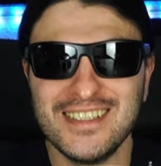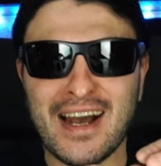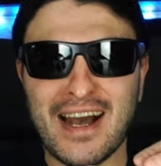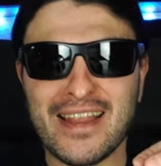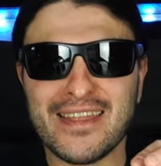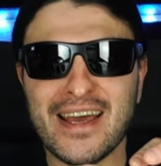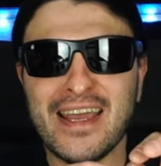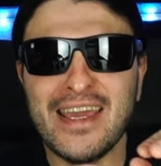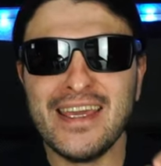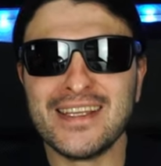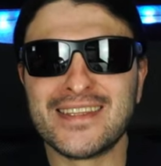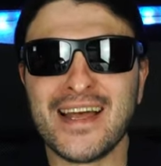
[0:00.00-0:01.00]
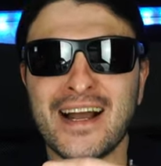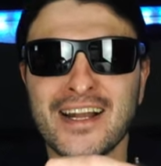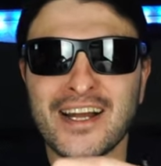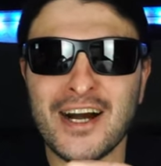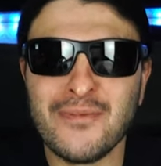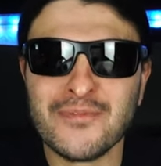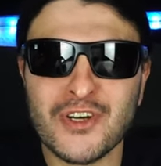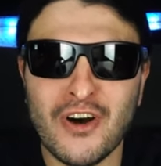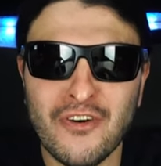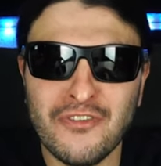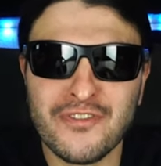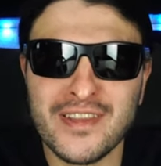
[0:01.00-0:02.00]
and the heat that comes
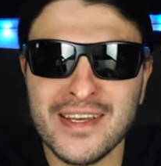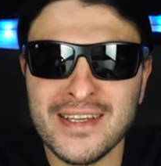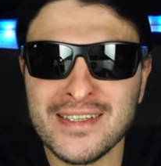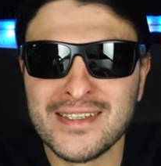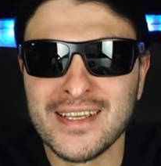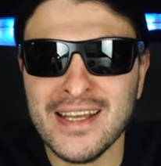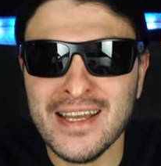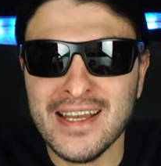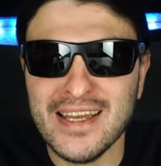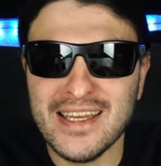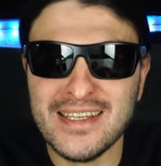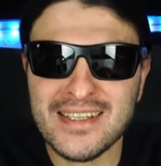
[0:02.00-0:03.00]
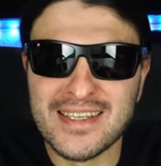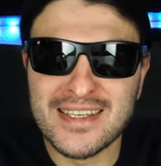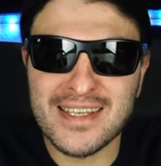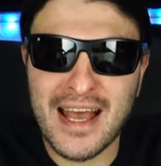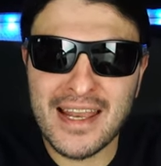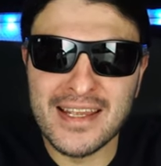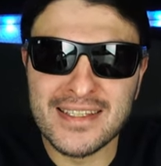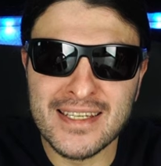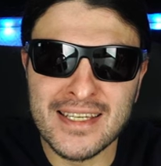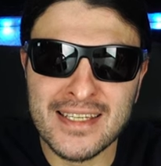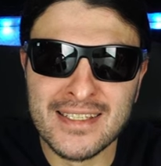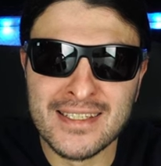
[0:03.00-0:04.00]
off these
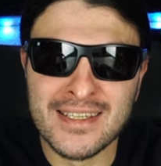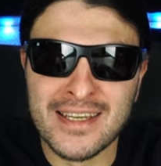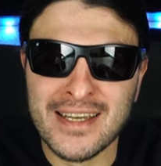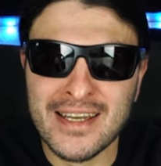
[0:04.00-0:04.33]
insanities